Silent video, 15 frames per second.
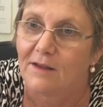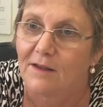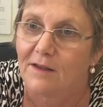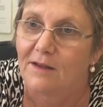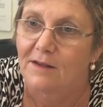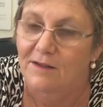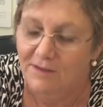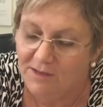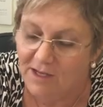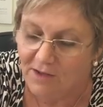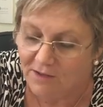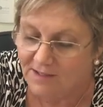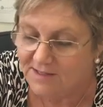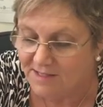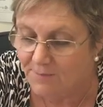E. Yeah,
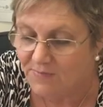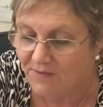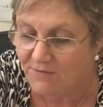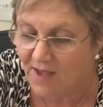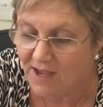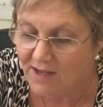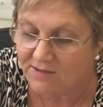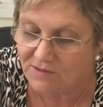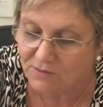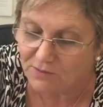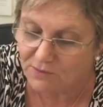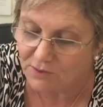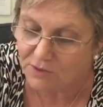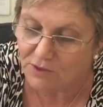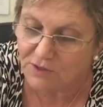except the vowels.
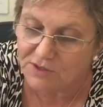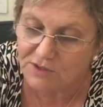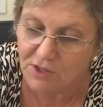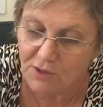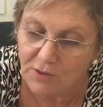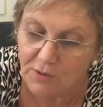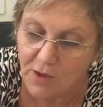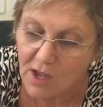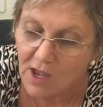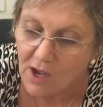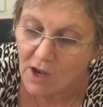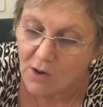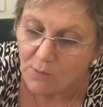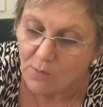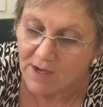Good on you. So
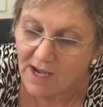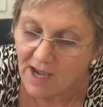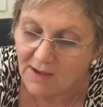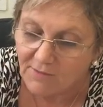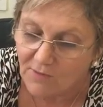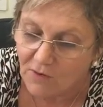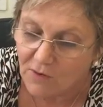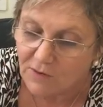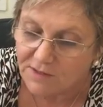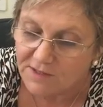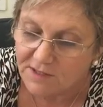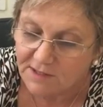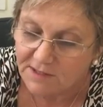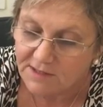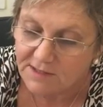we have
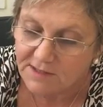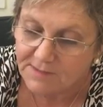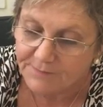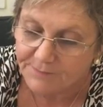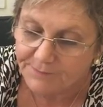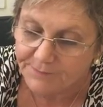consonants.